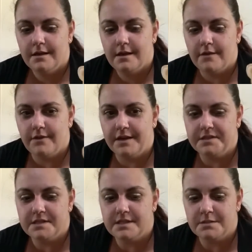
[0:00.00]
I've had
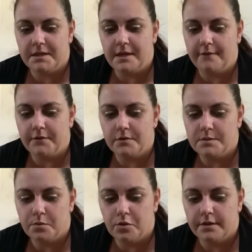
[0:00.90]
this since my nephew was
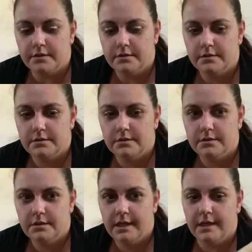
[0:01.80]
born,
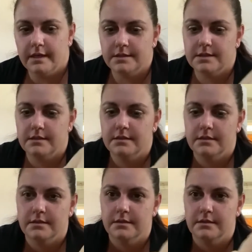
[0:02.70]
and
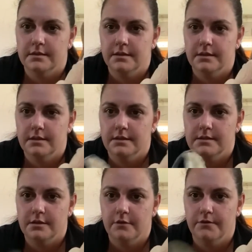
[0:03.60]
his
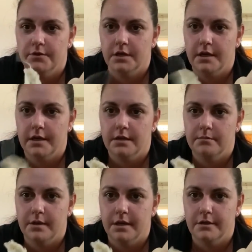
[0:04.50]
little foot got eaten
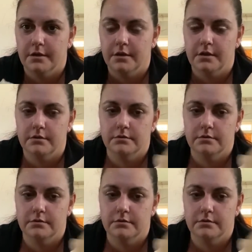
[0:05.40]
by a dog.